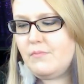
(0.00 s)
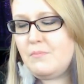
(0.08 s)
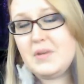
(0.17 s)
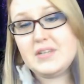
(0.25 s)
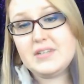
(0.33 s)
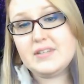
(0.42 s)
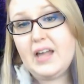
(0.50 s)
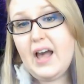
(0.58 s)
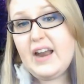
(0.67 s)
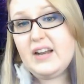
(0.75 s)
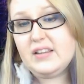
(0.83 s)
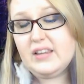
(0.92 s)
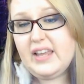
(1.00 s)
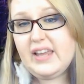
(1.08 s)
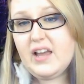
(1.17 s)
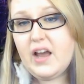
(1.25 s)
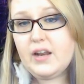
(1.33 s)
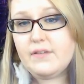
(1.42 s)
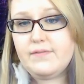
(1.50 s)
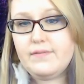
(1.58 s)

misguidedly kind of